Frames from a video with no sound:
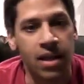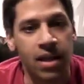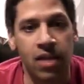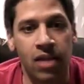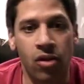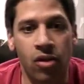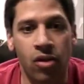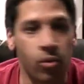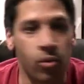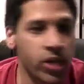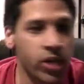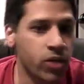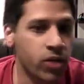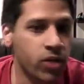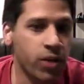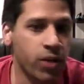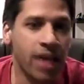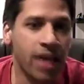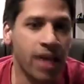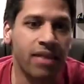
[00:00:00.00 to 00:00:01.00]
either
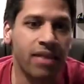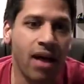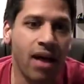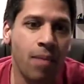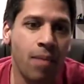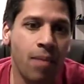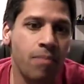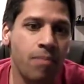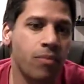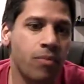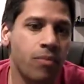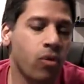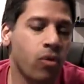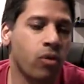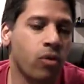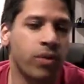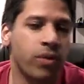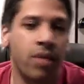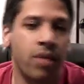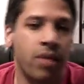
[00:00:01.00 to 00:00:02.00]
recreate them
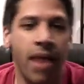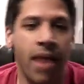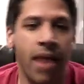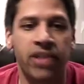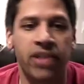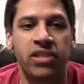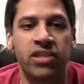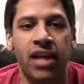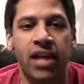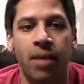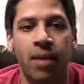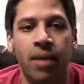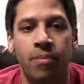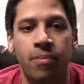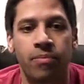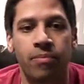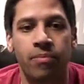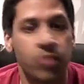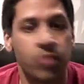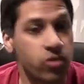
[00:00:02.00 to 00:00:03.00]
or reimagine
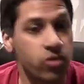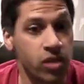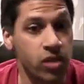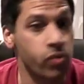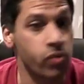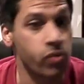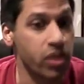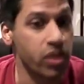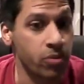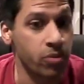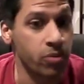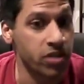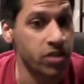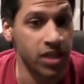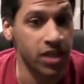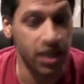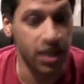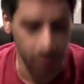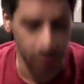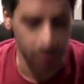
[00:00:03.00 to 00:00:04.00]
them using 3D
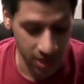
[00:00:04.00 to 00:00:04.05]
printing.